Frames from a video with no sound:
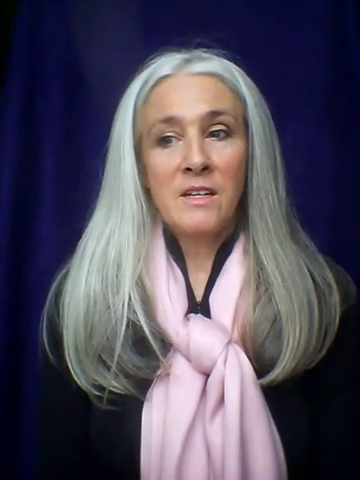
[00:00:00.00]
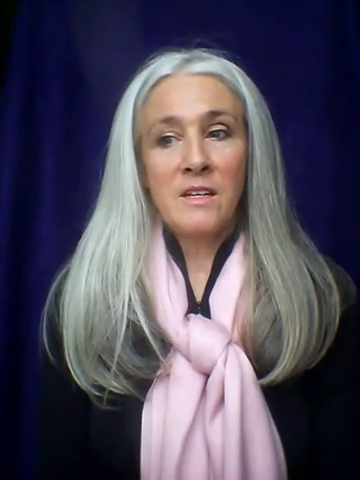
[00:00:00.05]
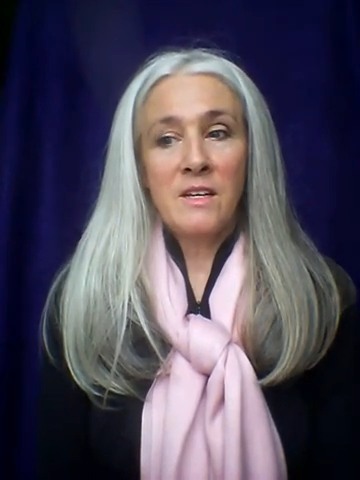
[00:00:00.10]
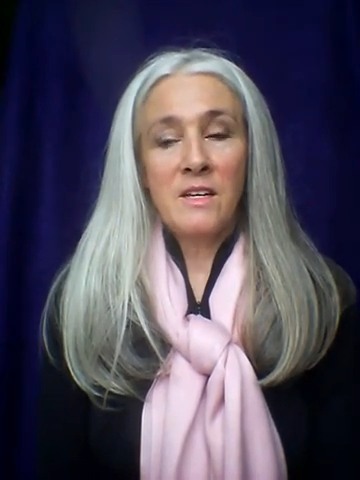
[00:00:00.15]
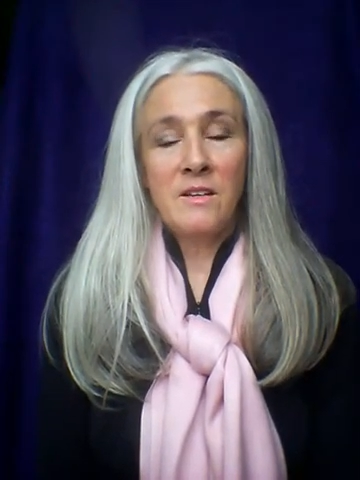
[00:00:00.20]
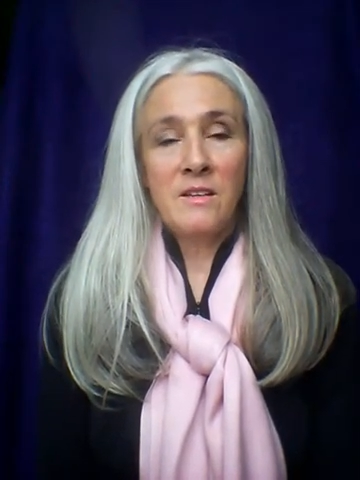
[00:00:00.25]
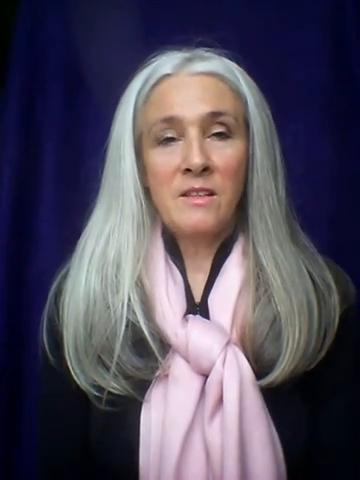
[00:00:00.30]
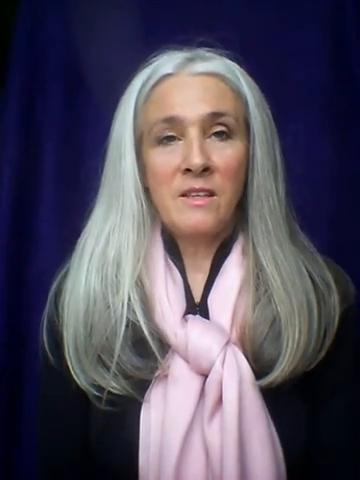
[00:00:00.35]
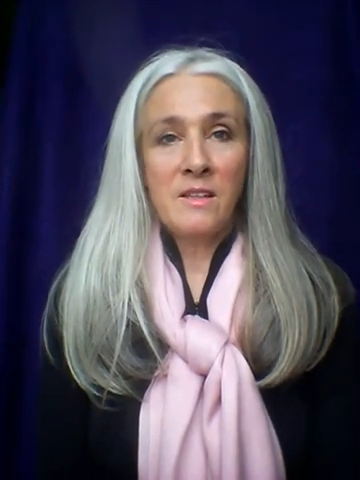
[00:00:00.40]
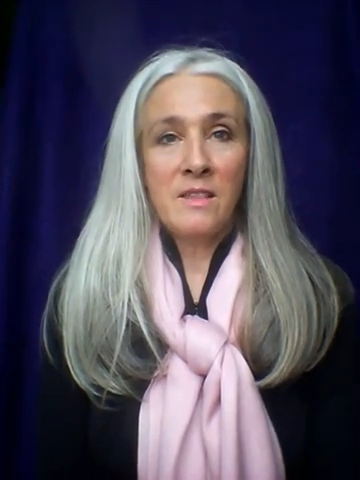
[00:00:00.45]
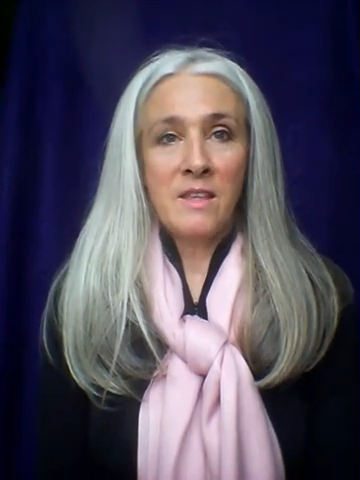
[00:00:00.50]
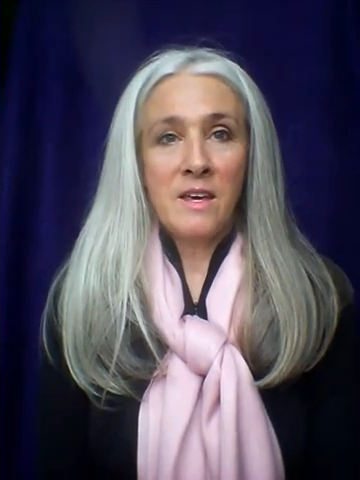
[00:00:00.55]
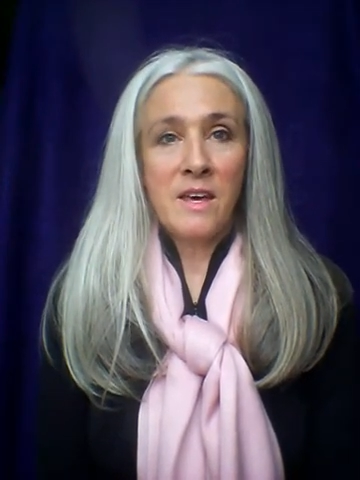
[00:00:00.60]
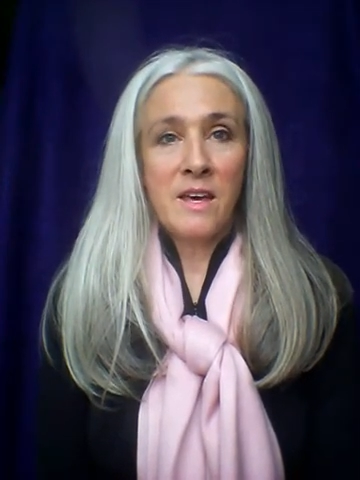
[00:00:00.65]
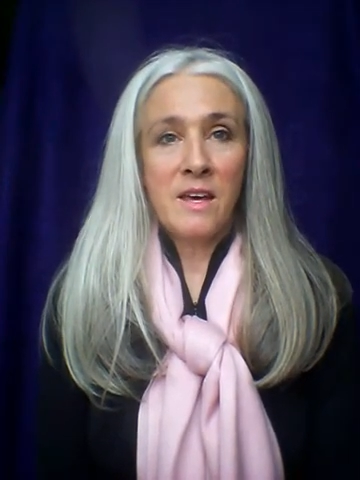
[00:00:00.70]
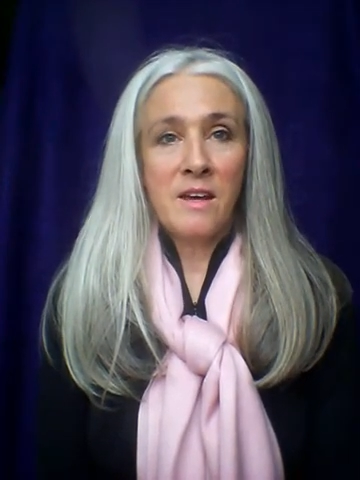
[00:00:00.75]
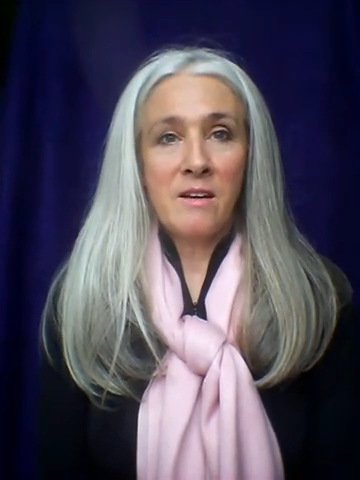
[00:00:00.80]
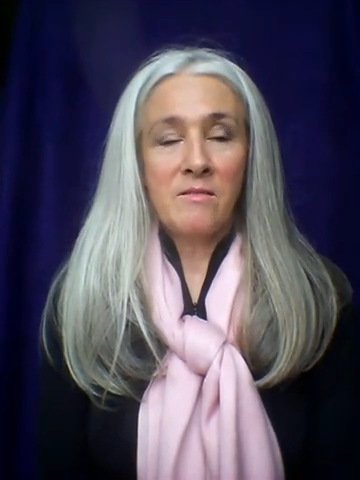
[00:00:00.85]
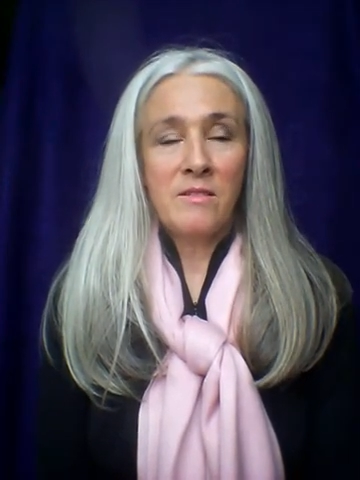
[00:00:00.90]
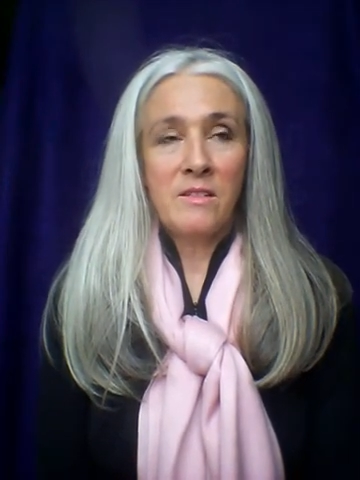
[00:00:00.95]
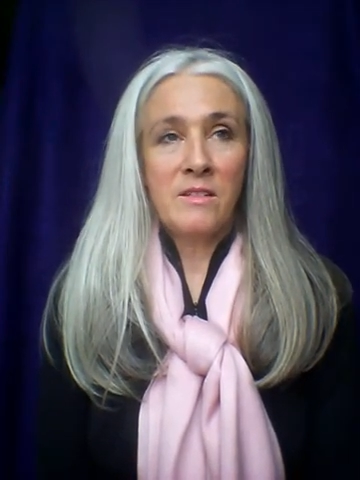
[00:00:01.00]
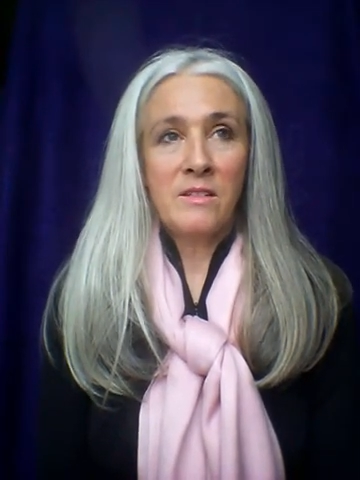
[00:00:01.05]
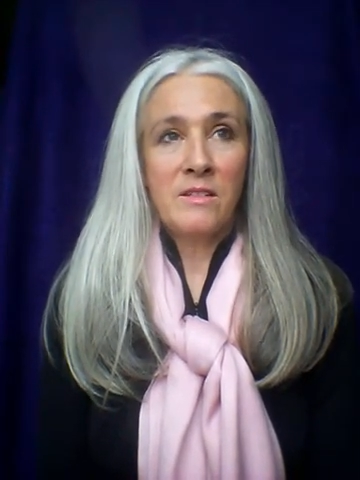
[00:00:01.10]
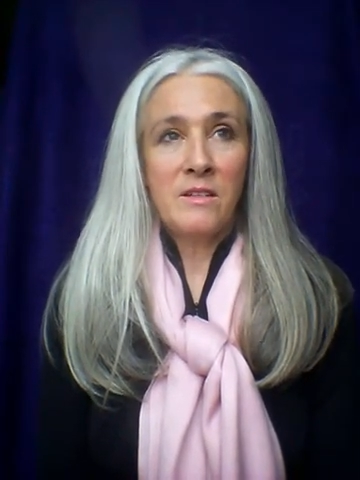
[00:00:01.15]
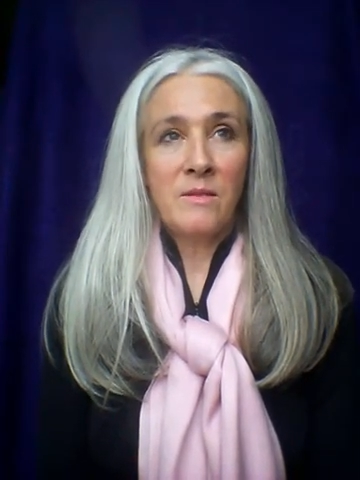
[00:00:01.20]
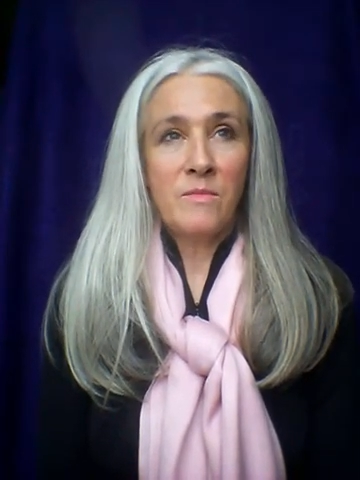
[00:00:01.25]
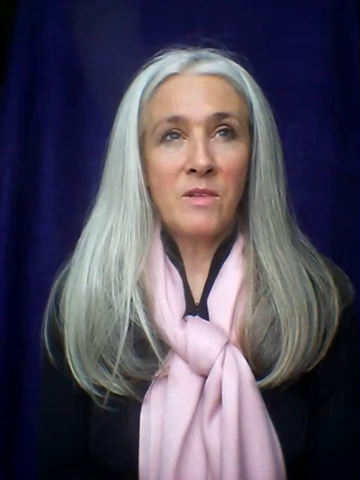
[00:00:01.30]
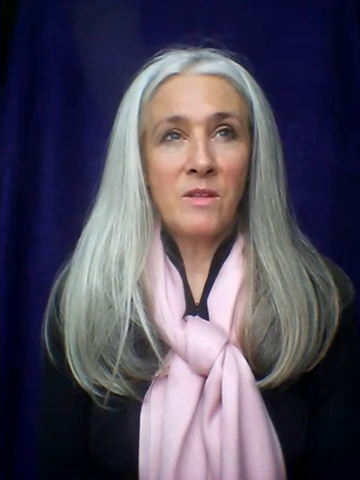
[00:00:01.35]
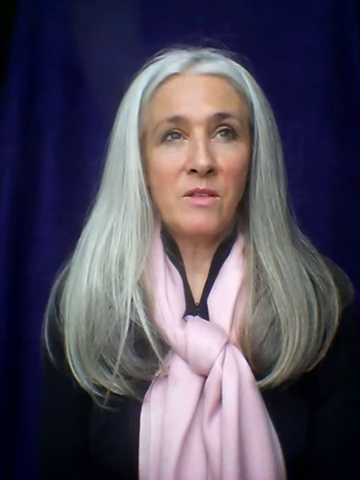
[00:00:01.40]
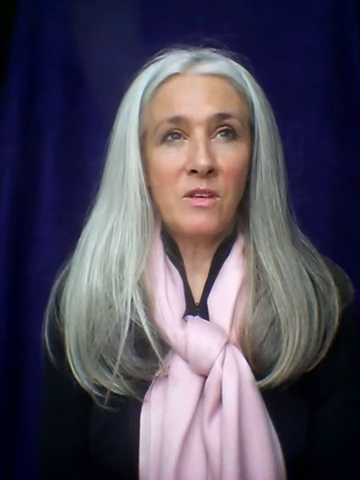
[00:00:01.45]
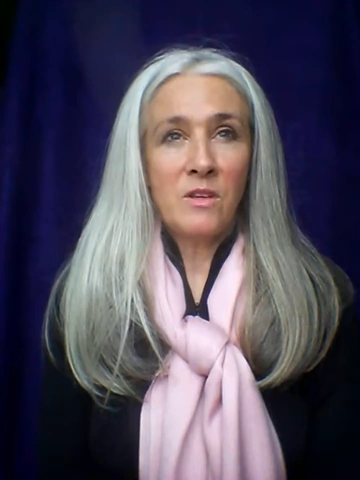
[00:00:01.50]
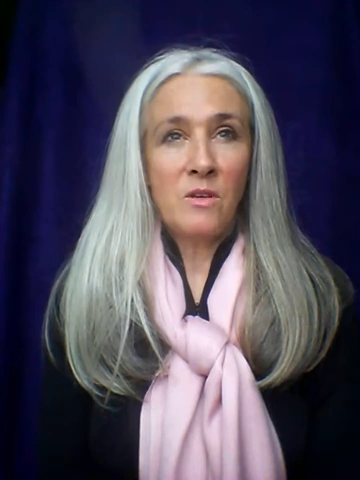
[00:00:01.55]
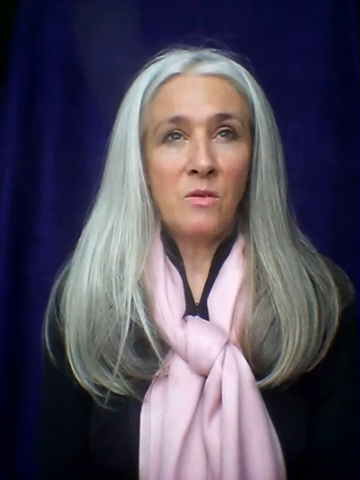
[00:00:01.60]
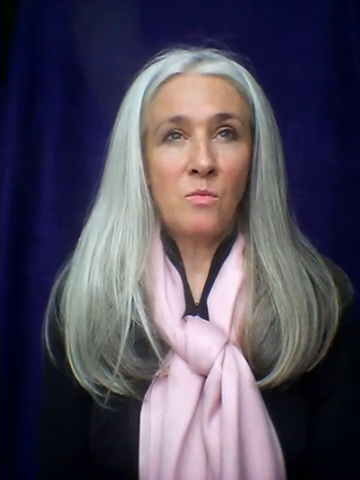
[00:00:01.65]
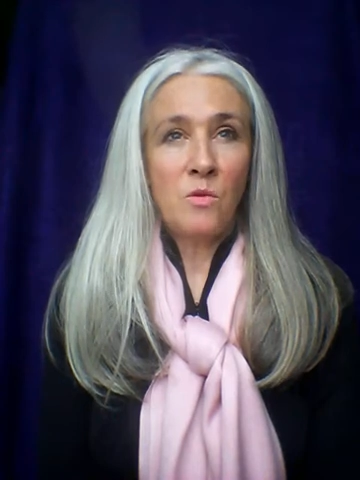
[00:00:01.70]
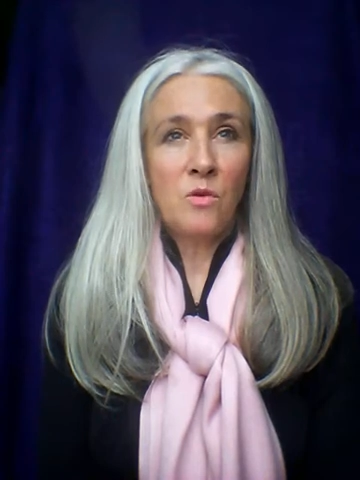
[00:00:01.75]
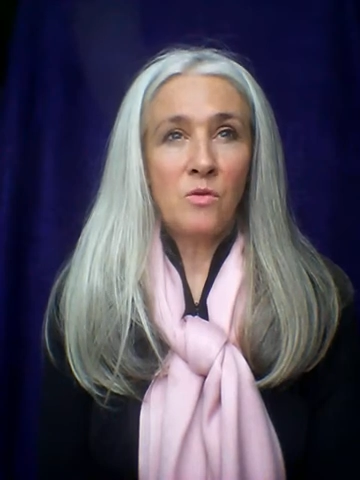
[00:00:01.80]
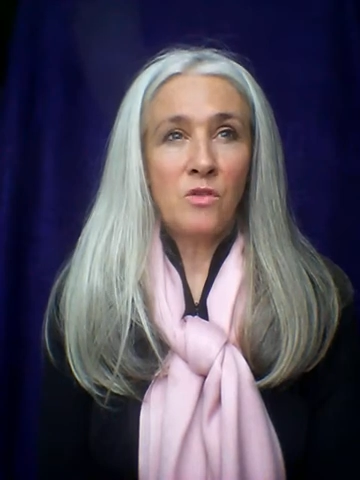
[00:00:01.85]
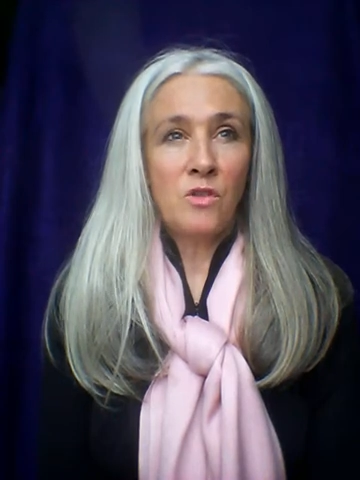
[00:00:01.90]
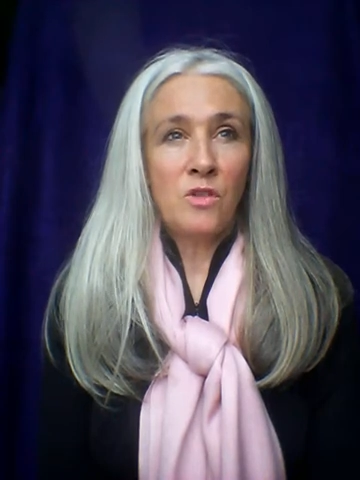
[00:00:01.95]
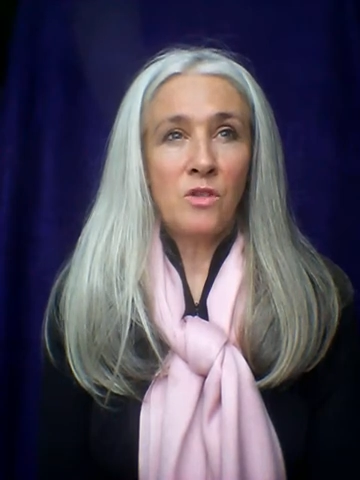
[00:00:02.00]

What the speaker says: anything there is something that you want